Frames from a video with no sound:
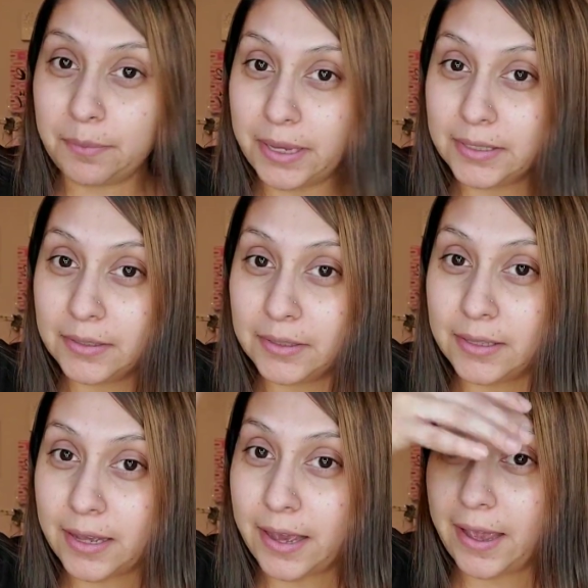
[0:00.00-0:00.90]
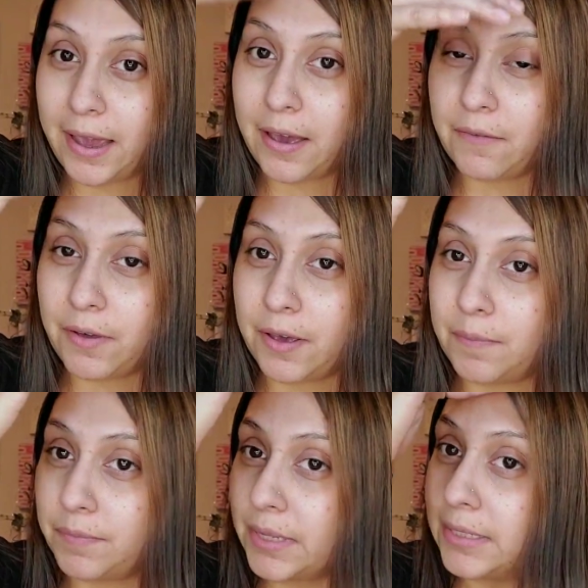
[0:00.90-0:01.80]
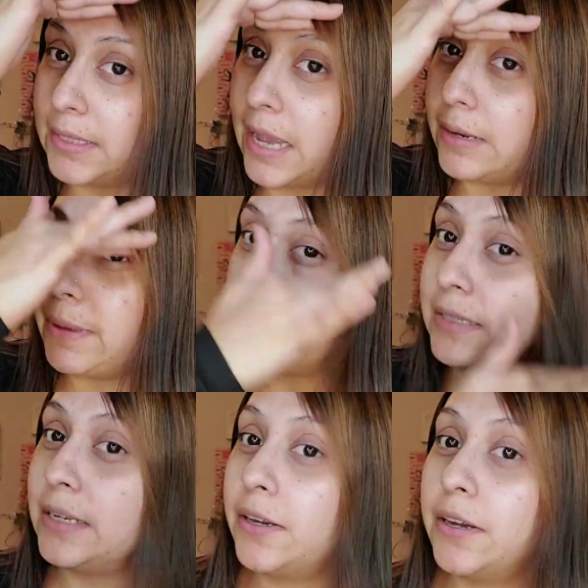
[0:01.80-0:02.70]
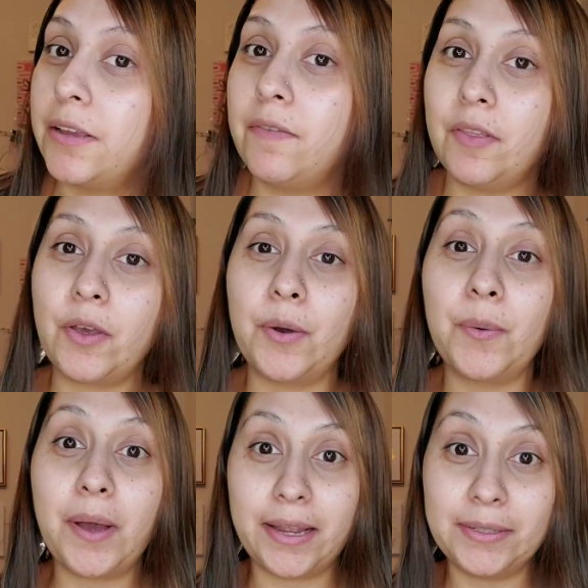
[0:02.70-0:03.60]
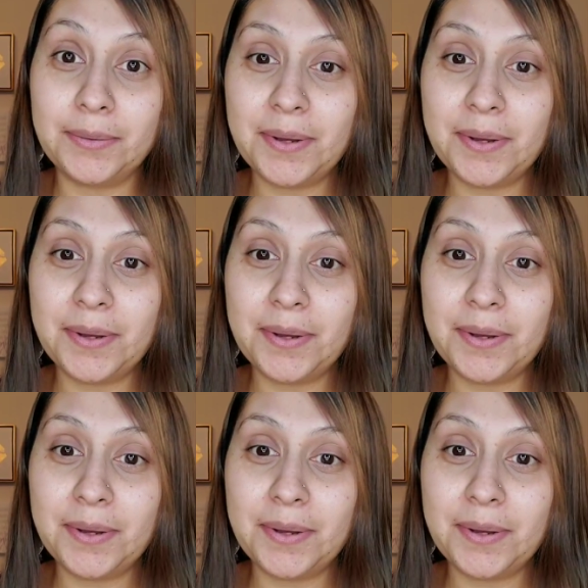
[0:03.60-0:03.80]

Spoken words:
makes it look like I have side bangs here, even though I do